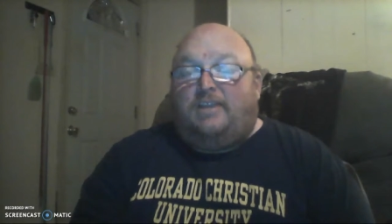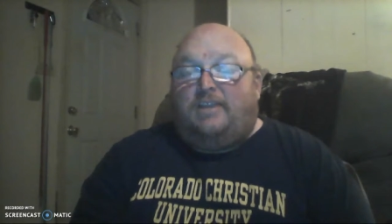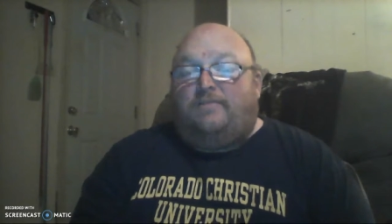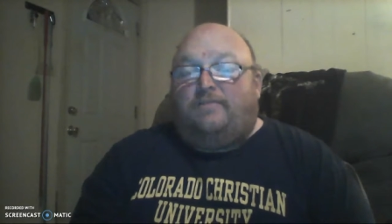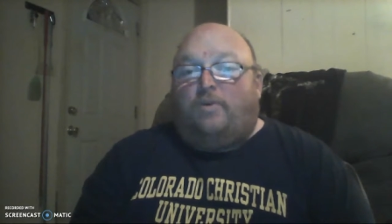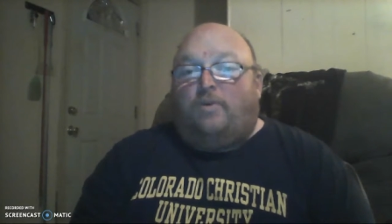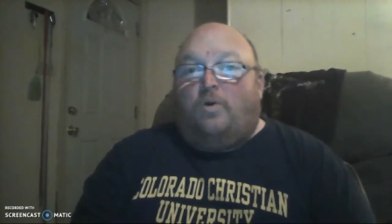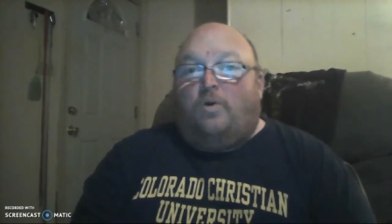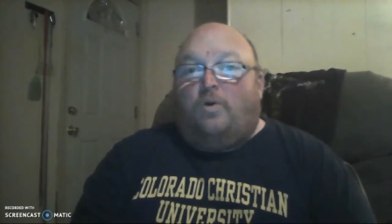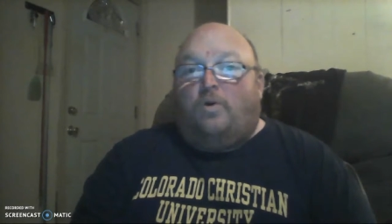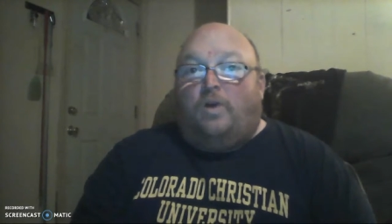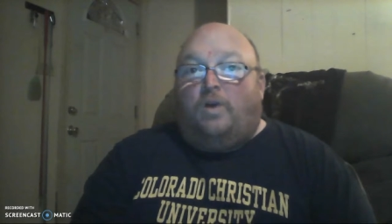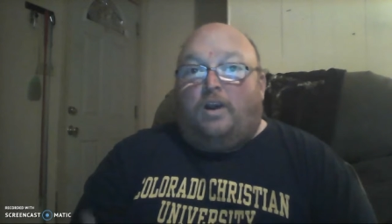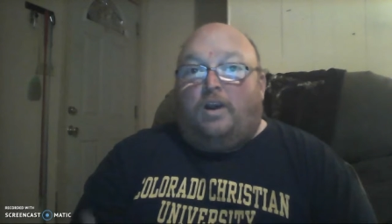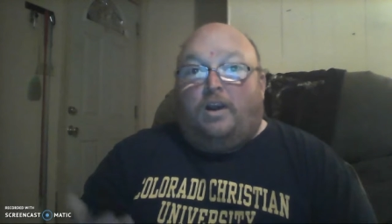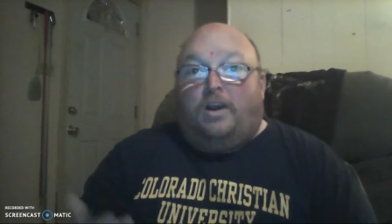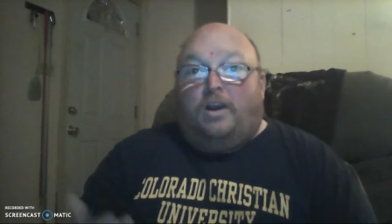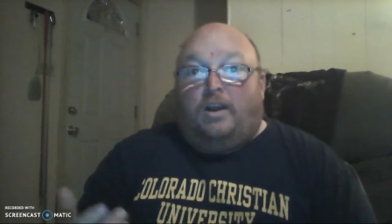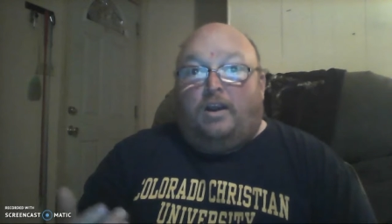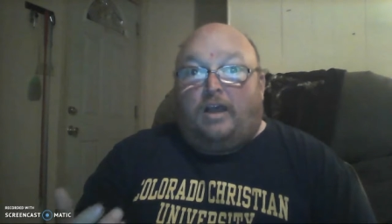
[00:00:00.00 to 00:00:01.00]

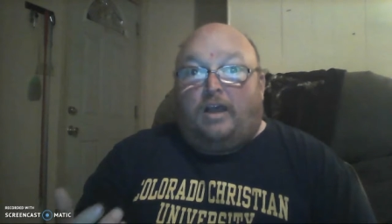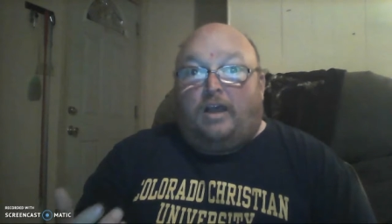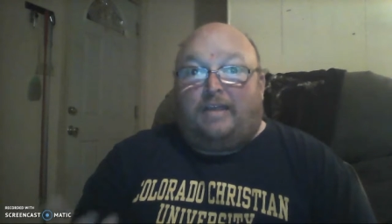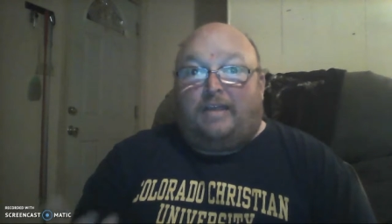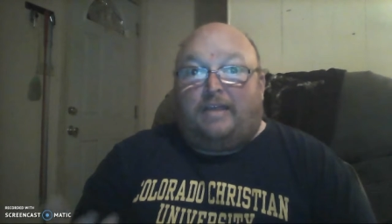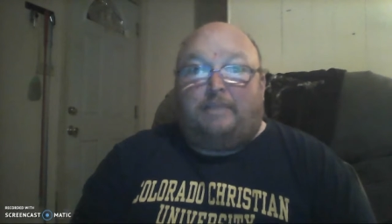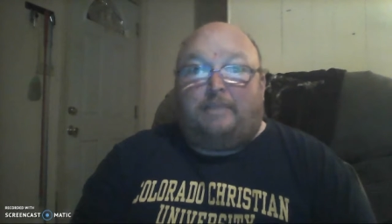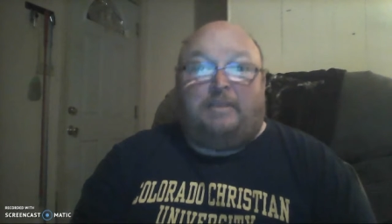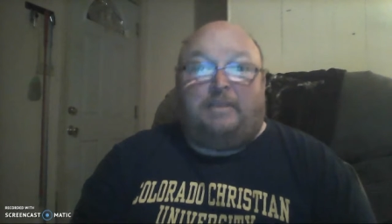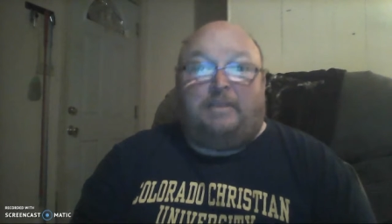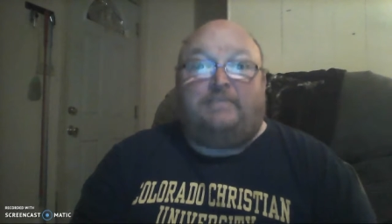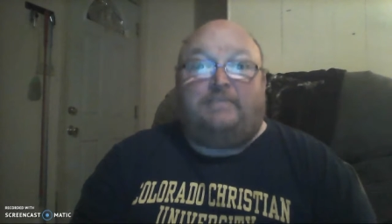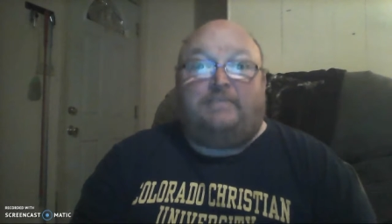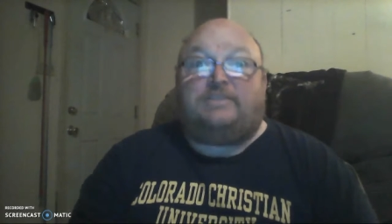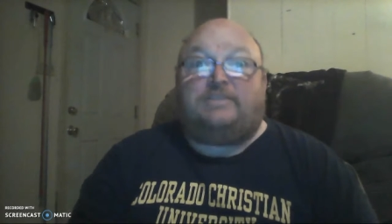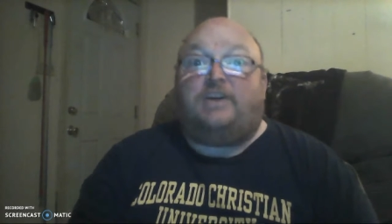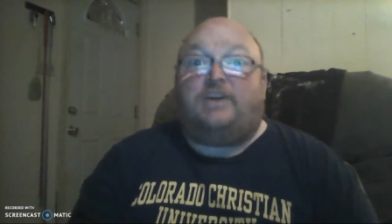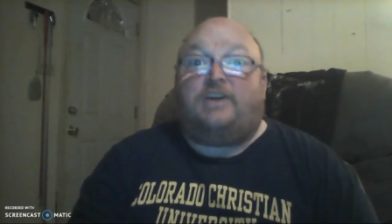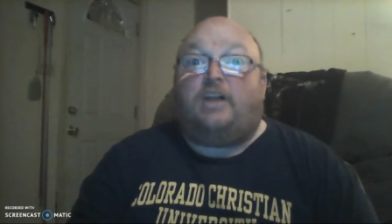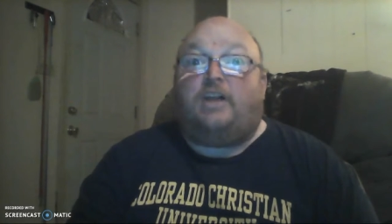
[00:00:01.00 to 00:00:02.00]
for, I believe it's
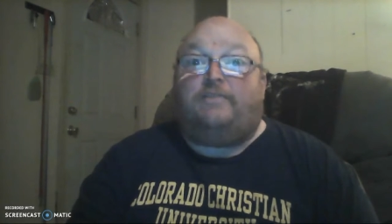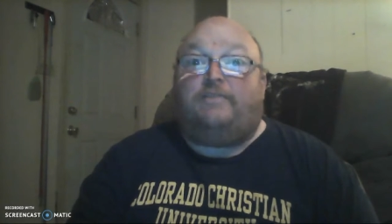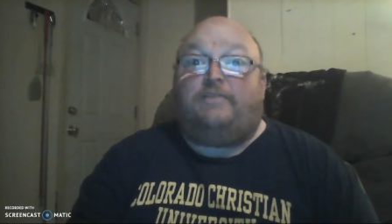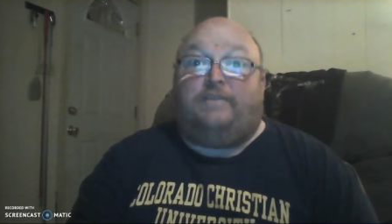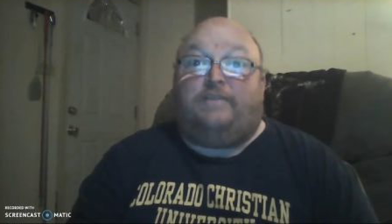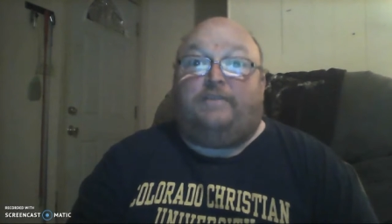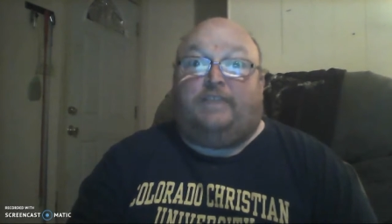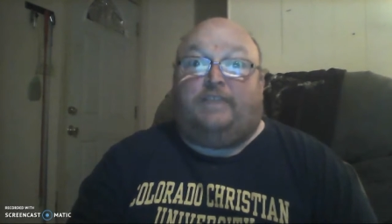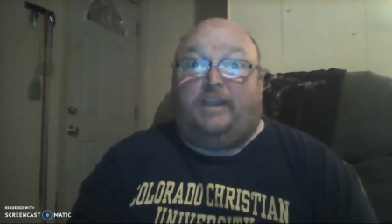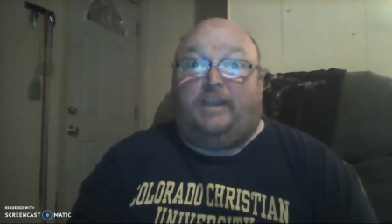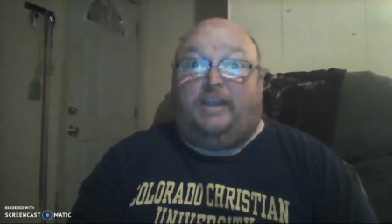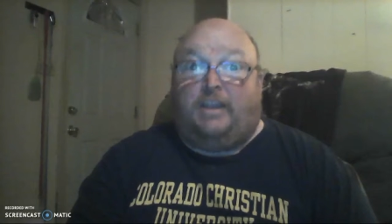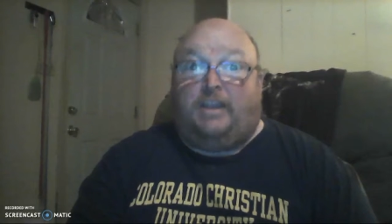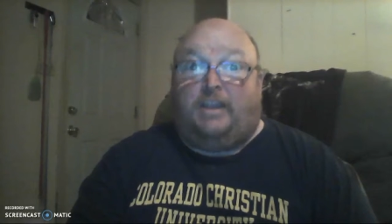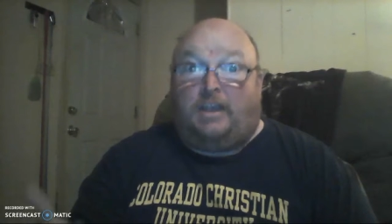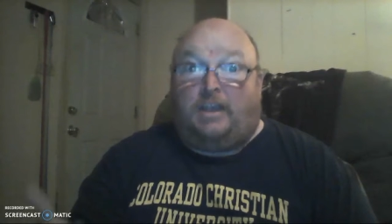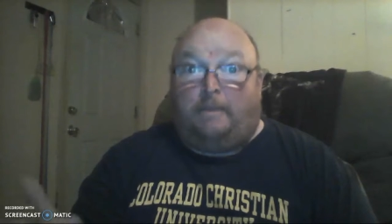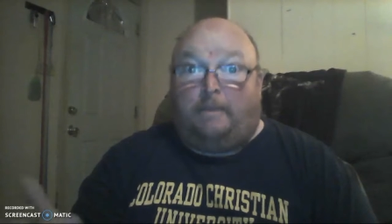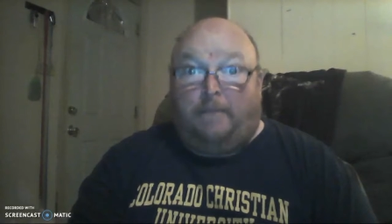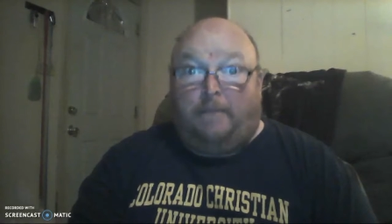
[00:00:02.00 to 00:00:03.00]
$1.50
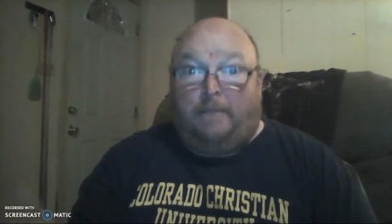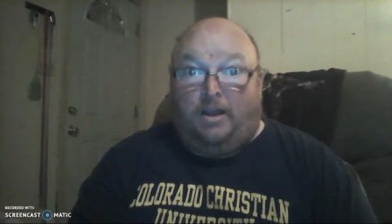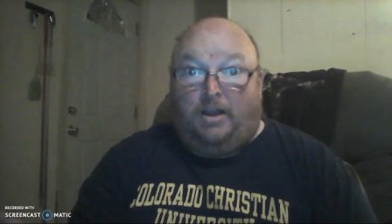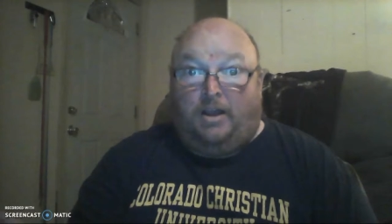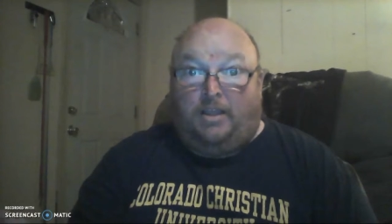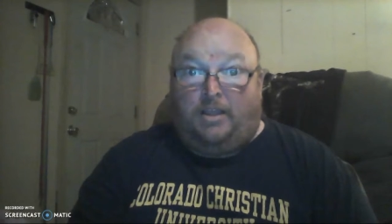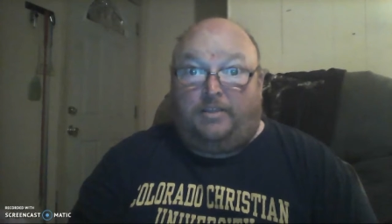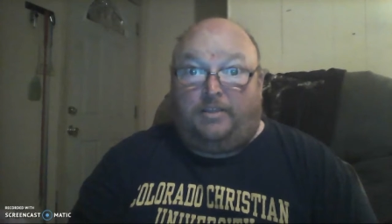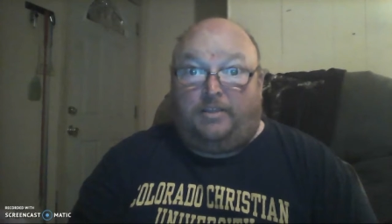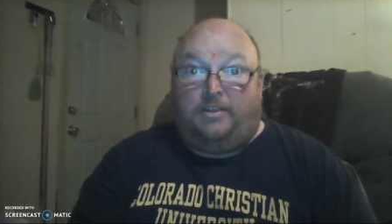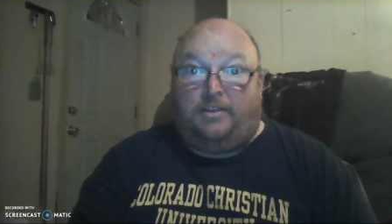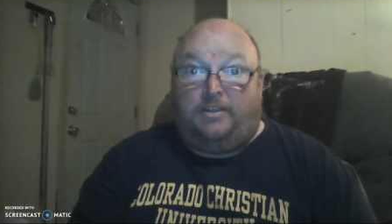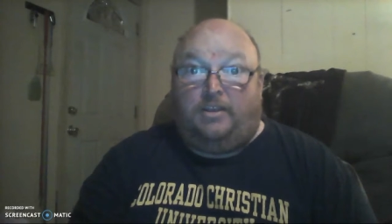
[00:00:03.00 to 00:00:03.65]
a month,